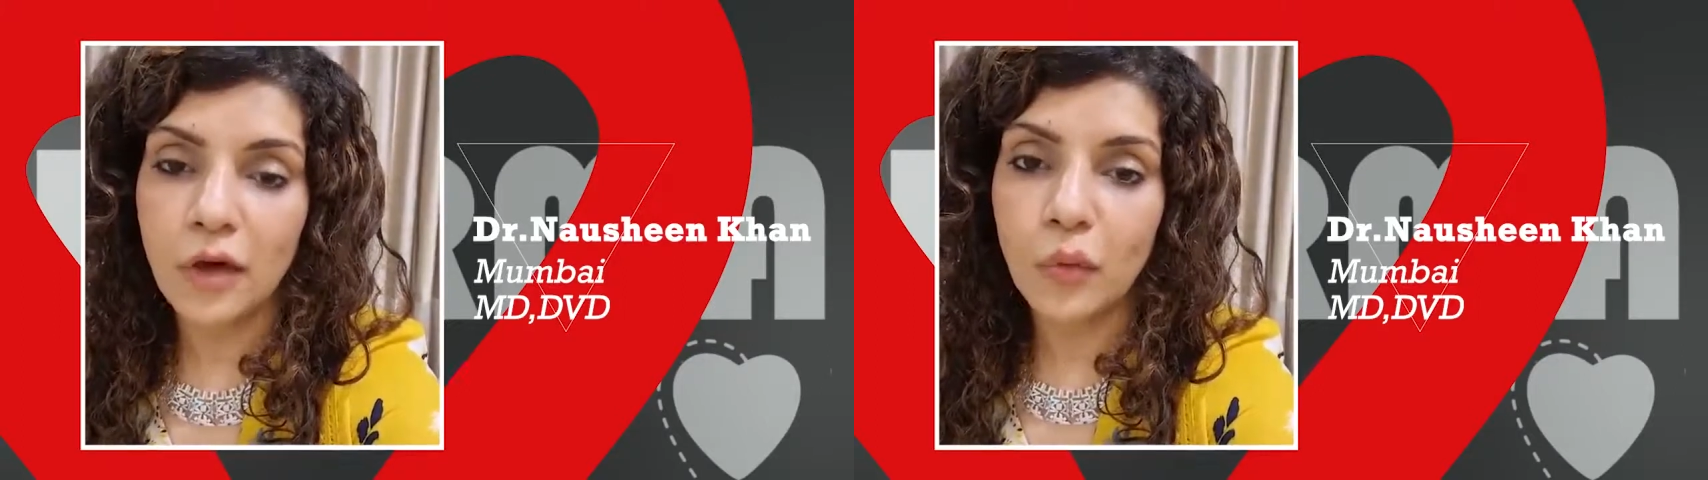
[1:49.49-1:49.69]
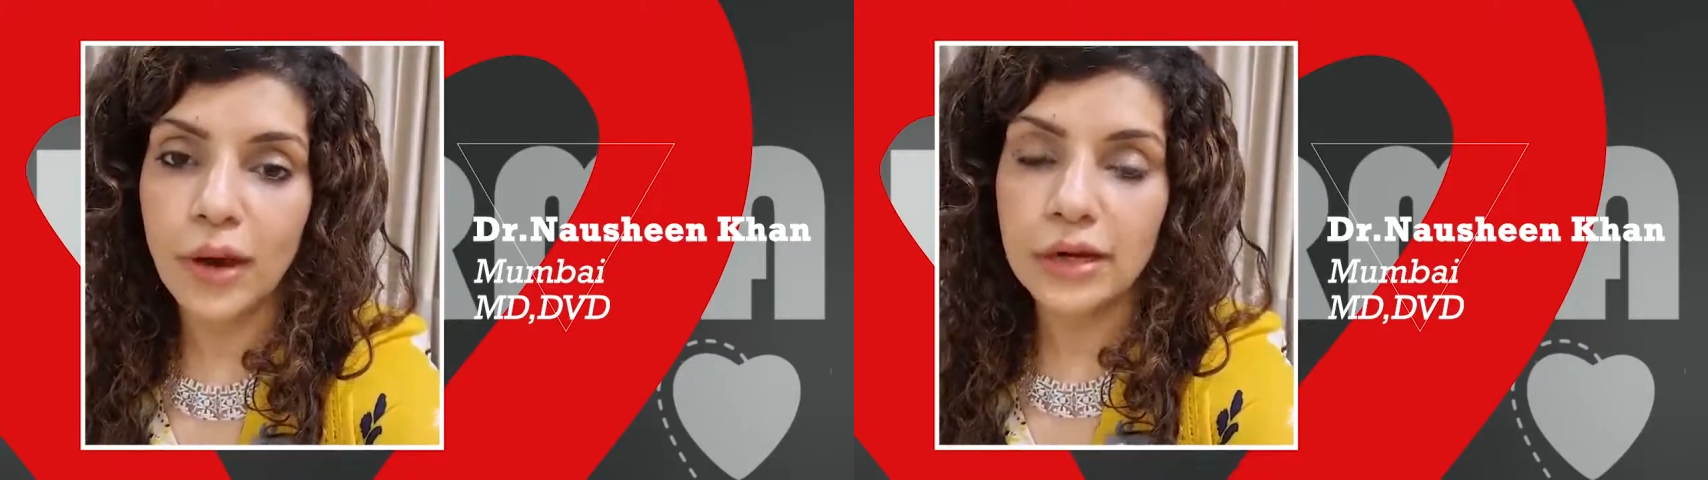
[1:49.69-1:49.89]

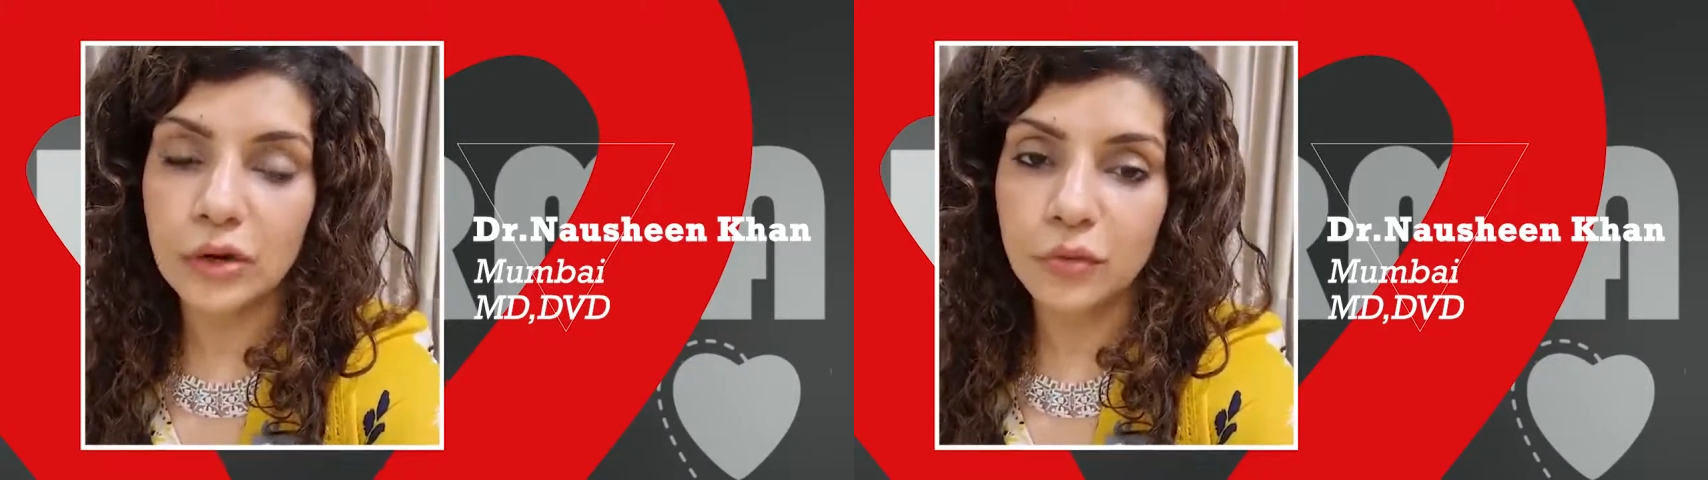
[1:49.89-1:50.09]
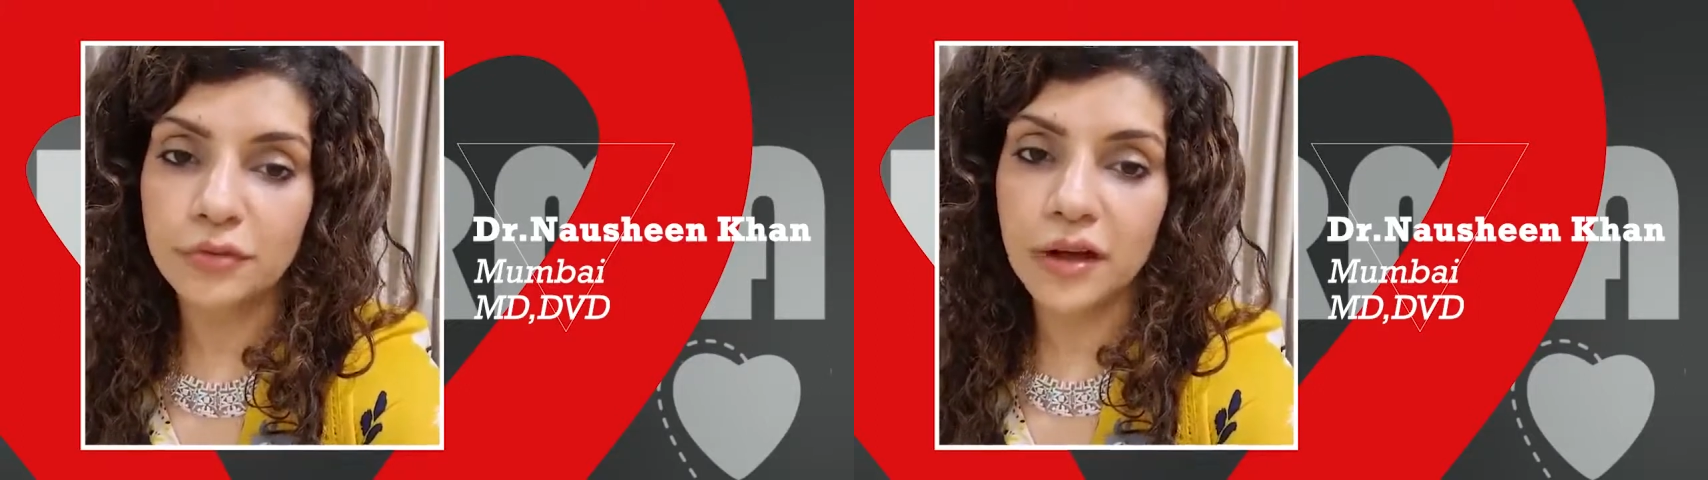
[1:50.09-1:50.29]
Avoid
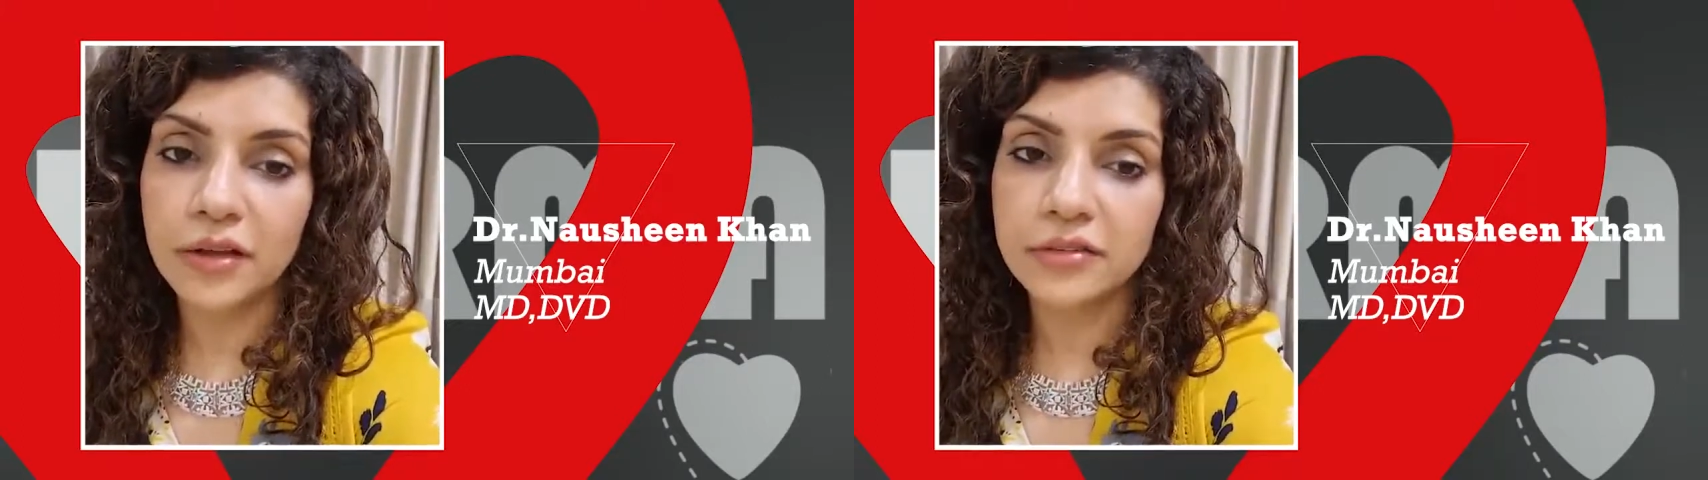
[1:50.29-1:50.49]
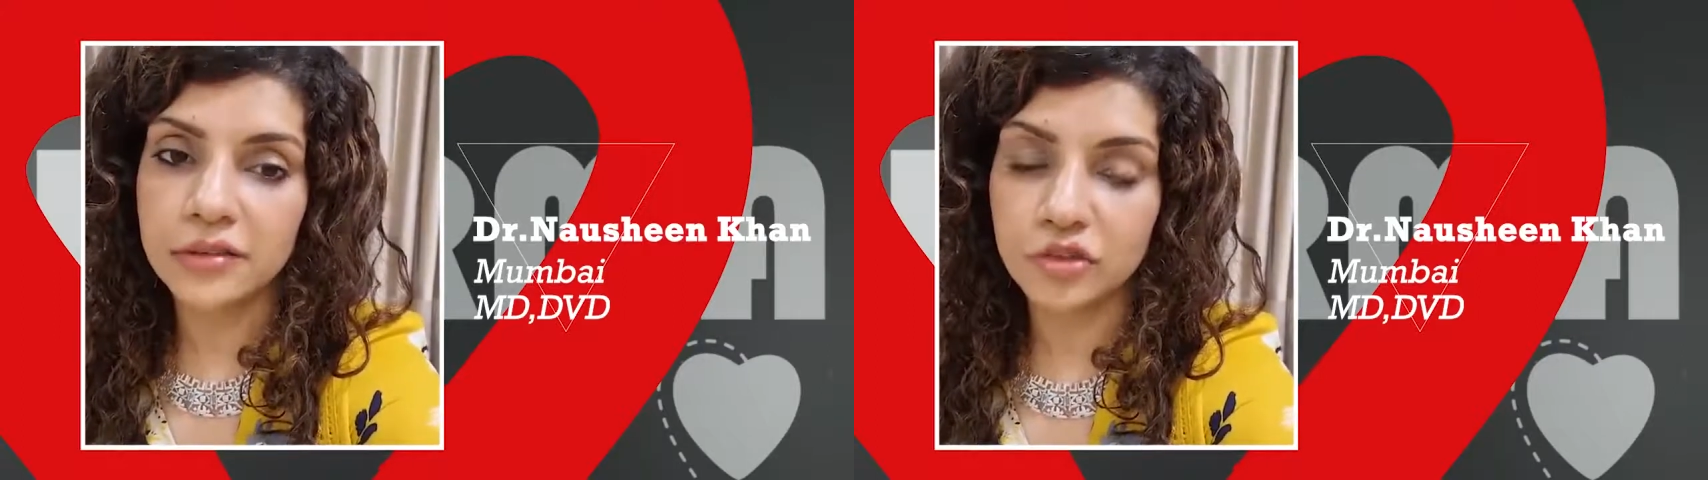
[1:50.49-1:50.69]

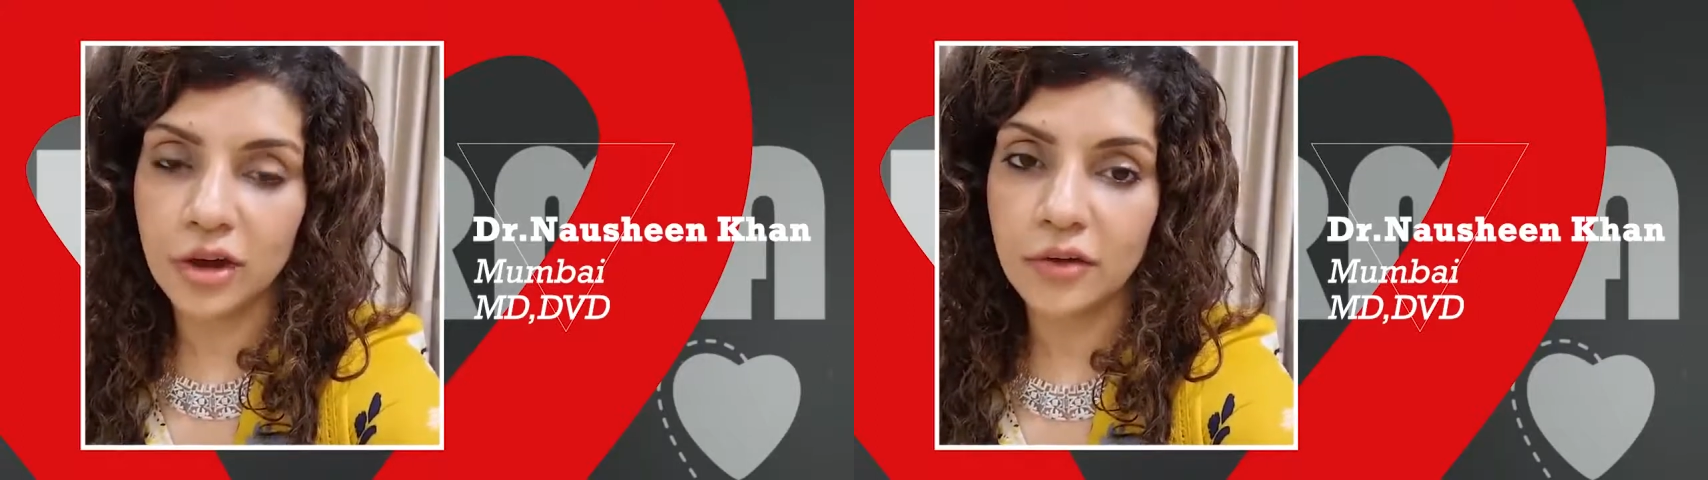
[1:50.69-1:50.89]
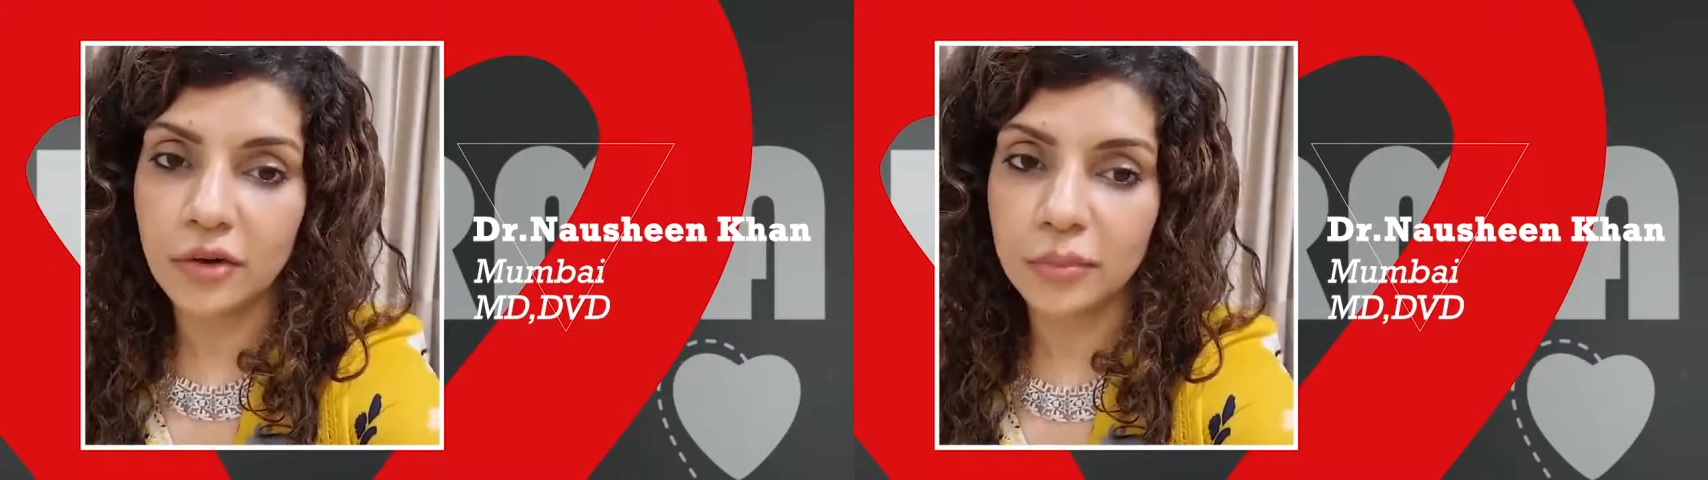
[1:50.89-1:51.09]
loofahs and
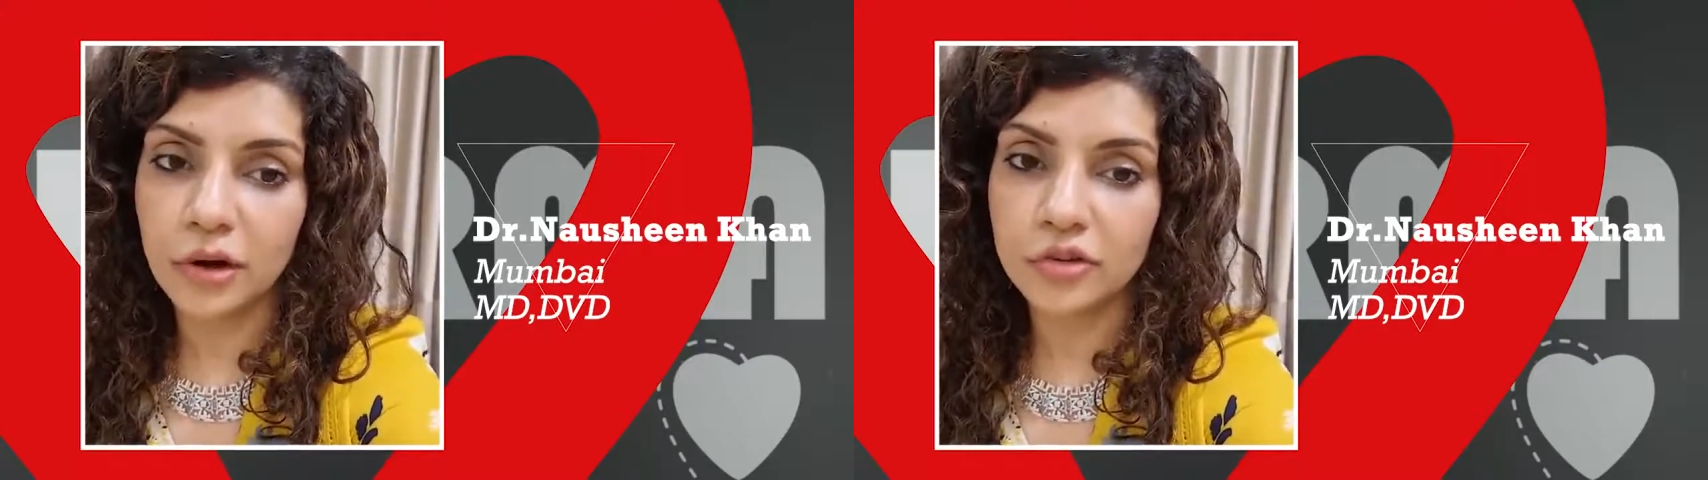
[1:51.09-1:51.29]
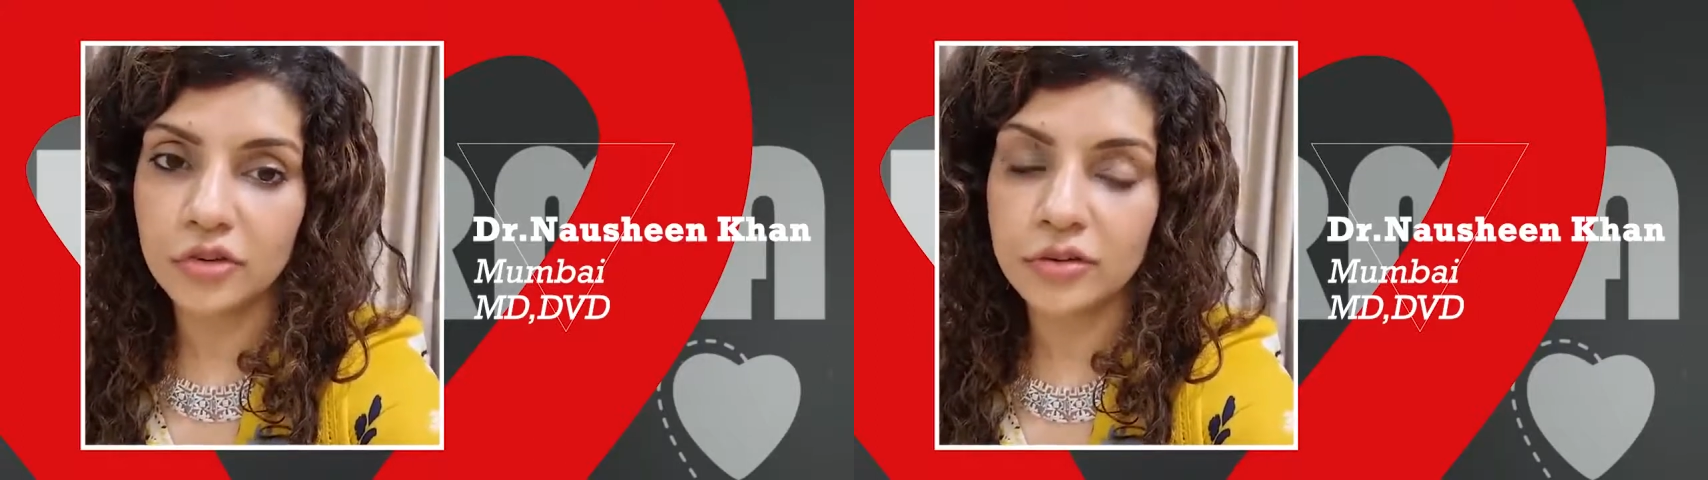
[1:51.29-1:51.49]
shower
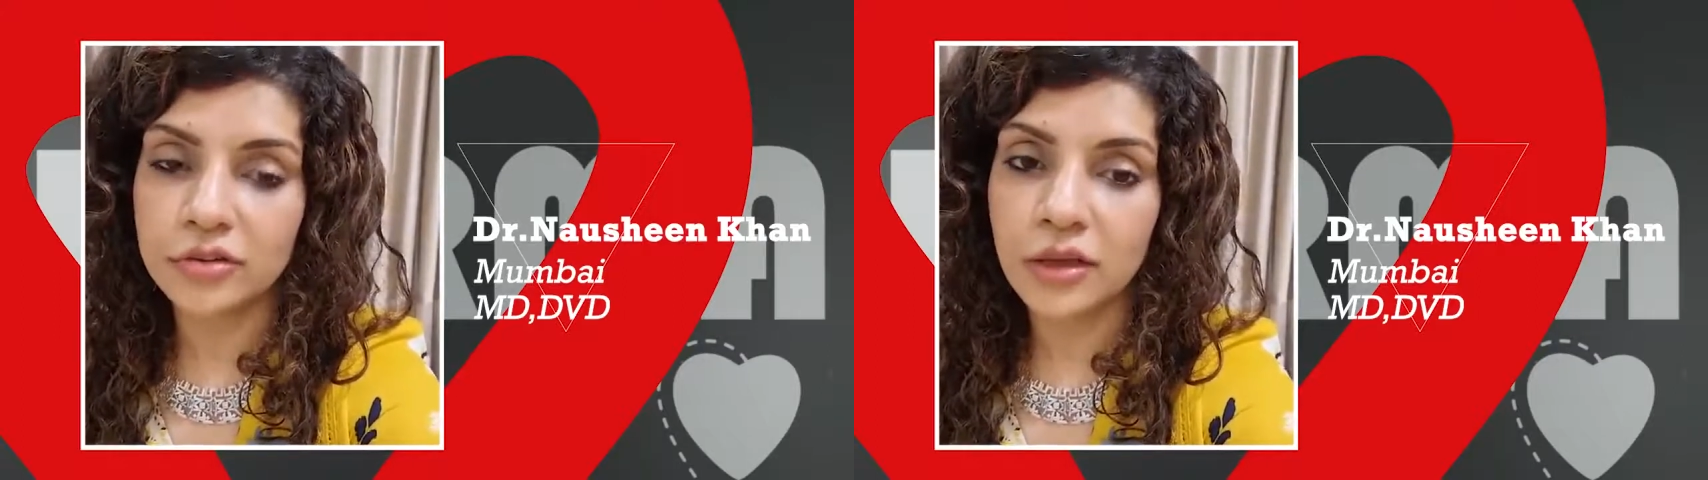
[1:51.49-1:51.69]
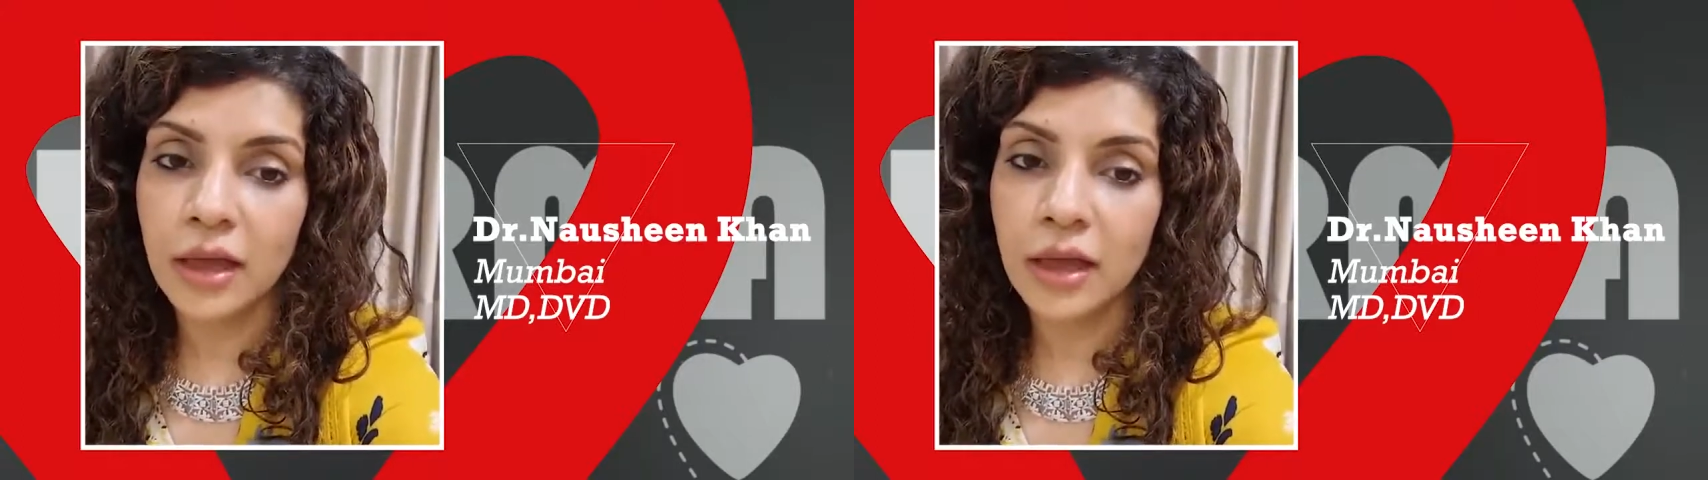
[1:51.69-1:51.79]
brushes.